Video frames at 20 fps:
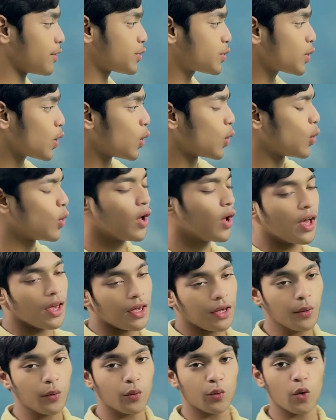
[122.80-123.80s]
So
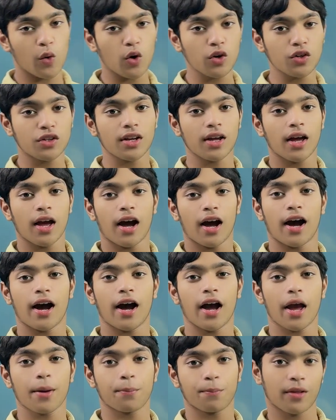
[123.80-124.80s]
you won't
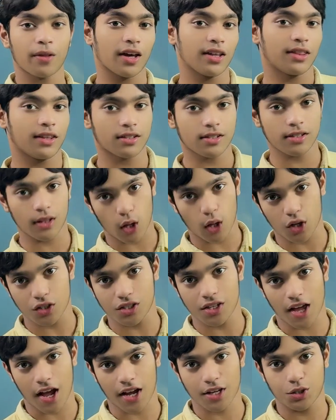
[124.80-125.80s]
apply this
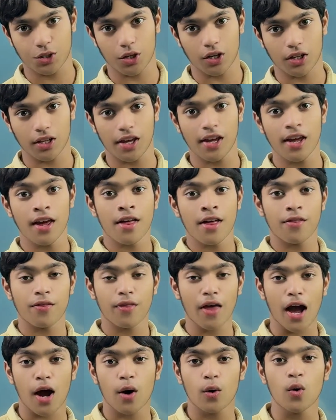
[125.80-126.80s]
logic actually.
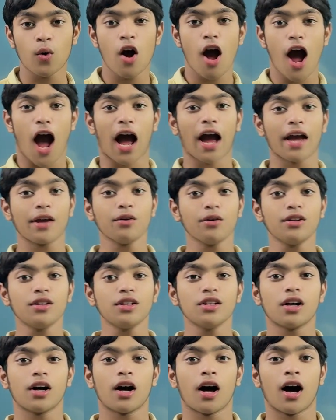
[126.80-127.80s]
Now I
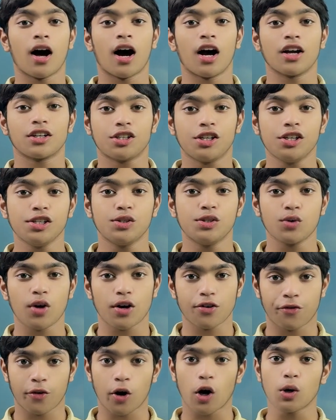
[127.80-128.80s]
will teach you
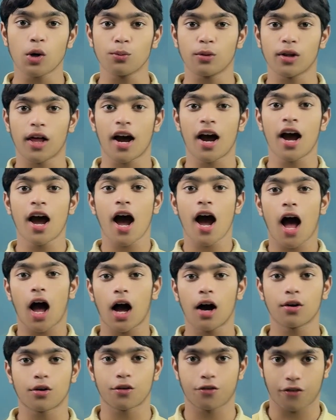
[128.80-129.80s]
a formula
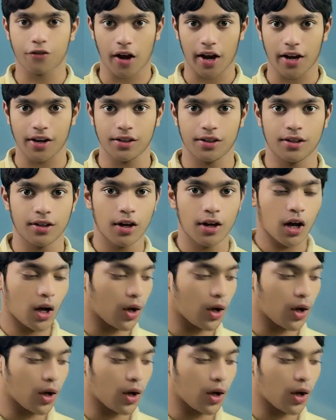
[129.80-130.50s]
how to find.